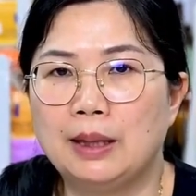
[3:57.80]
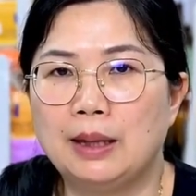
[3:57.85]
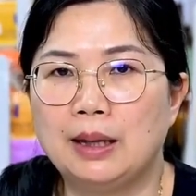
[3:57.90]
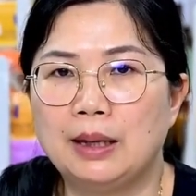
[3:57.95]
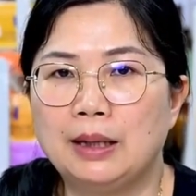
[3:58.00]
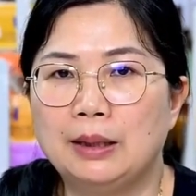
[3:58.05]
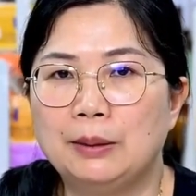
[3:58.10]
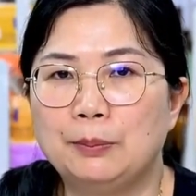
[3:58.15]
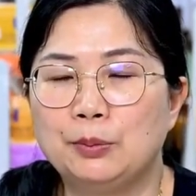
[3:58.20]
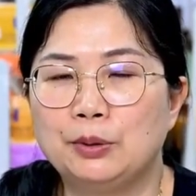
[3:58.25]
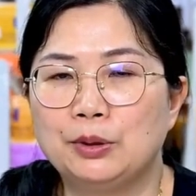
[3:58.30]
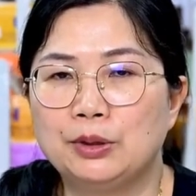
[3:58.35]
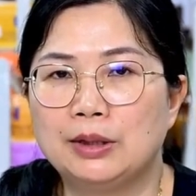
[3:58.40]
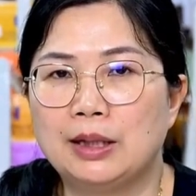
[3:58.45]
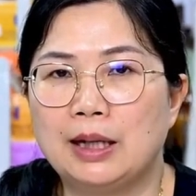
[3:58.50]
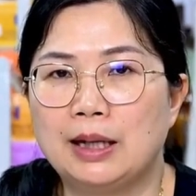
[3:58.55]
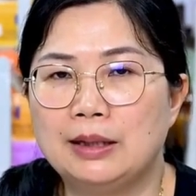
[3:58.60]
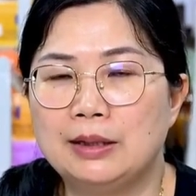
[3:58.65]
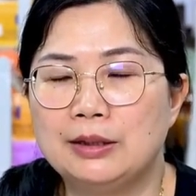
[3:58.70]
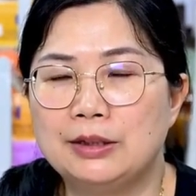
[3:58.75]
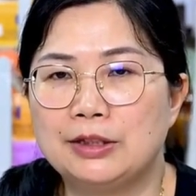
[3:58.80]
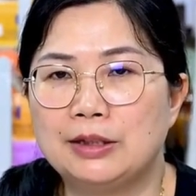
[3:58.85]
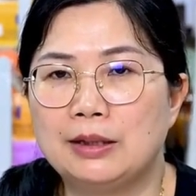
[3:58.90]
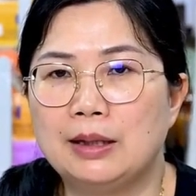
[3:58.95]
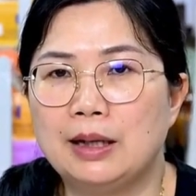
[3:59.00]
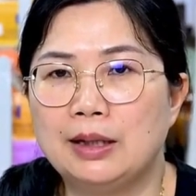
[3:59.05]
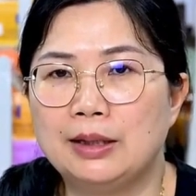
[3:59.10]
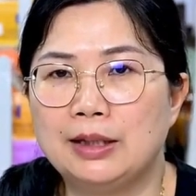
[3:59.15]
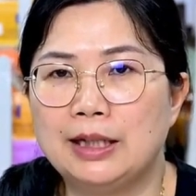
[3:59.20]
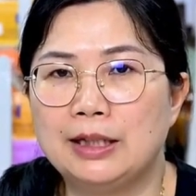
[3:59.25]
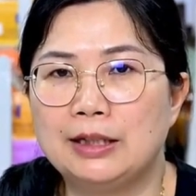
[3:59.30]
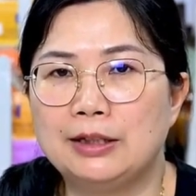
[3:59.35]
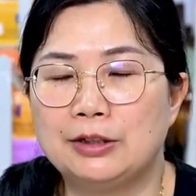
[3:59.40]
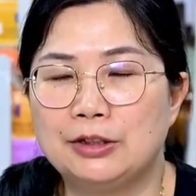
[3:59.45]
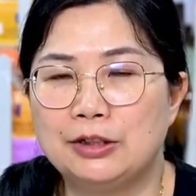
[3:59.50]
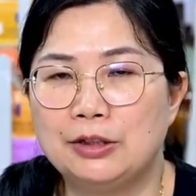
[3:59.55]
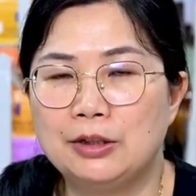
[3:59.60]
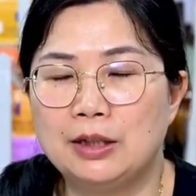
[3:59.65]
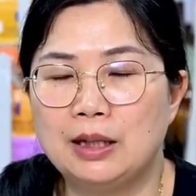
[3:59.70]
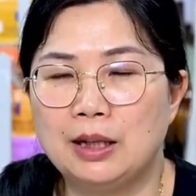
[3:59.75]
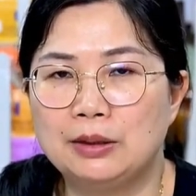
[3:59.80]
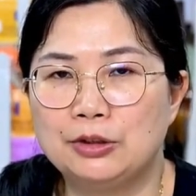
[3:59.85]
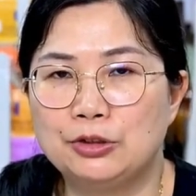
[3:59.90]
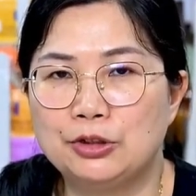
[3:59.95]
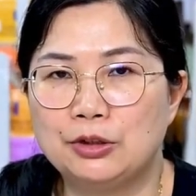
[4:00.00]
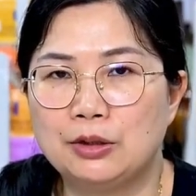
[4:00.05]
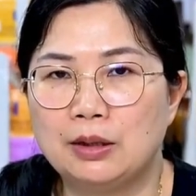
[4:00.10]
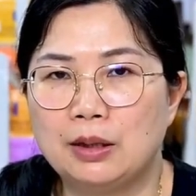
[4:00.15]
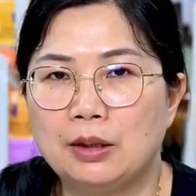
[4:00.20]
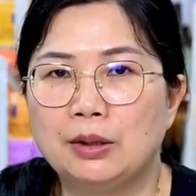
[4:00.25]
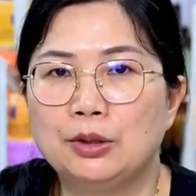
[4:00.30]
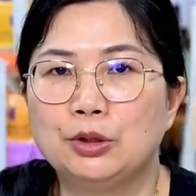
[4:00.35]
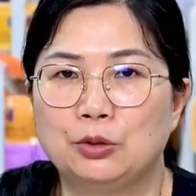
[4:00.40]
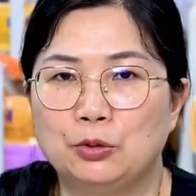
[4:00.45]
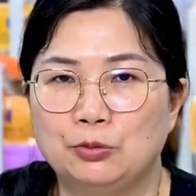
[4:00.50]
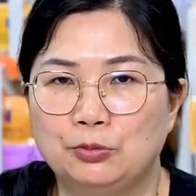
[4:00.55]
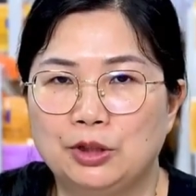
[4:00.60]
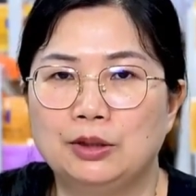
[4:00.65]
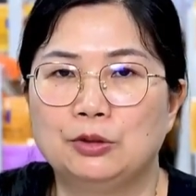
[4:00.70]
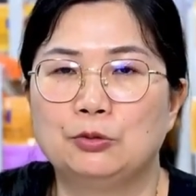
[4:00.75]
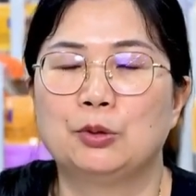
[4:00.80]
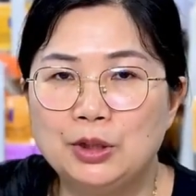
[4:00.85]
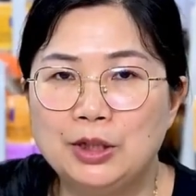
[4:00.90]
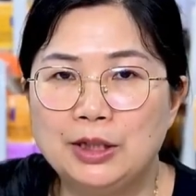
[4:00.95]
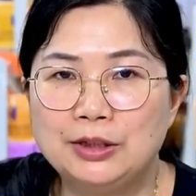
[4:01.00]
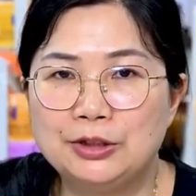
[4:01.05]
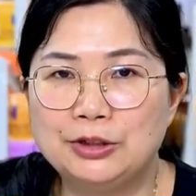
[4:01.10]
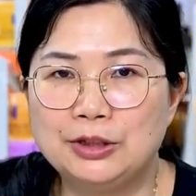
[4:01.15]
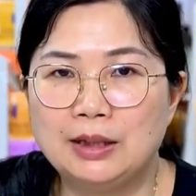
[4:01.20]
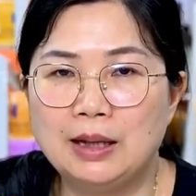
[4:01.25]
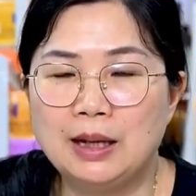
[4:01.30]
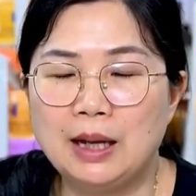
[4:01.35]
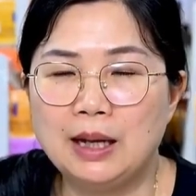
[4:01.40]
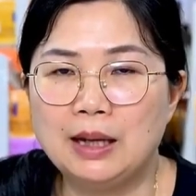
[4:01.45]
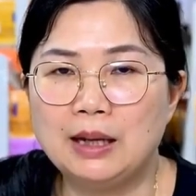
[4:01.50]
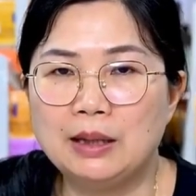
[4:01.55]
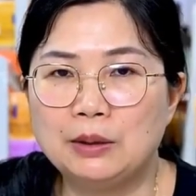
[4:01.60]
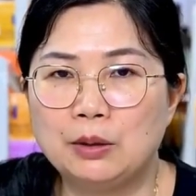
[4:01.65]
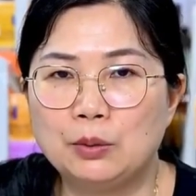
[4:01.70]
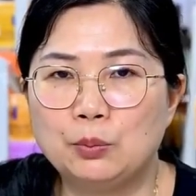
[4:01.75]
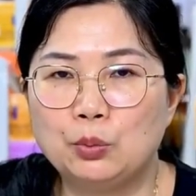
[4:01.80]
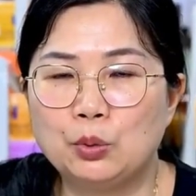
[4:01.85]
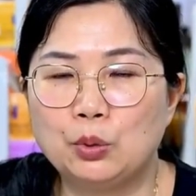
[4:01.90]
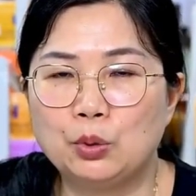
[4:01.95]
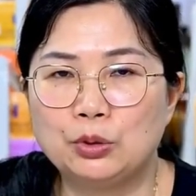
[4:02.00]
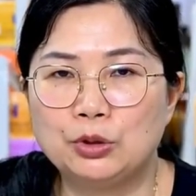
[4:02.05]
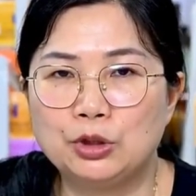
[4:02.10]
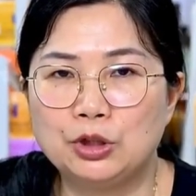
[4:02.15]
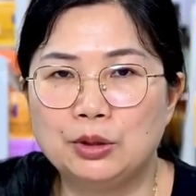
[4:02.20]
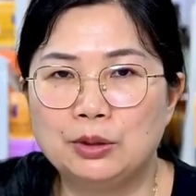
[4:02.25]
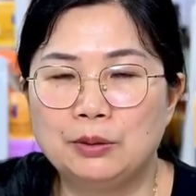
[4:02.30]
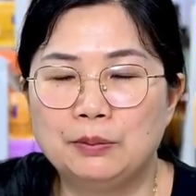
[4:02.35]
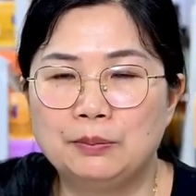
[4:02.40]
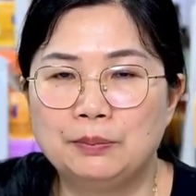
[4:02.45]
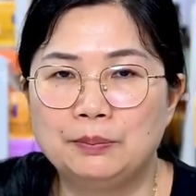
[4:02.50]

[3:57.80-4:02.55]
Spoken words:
It protects against dust, UV rays, and water.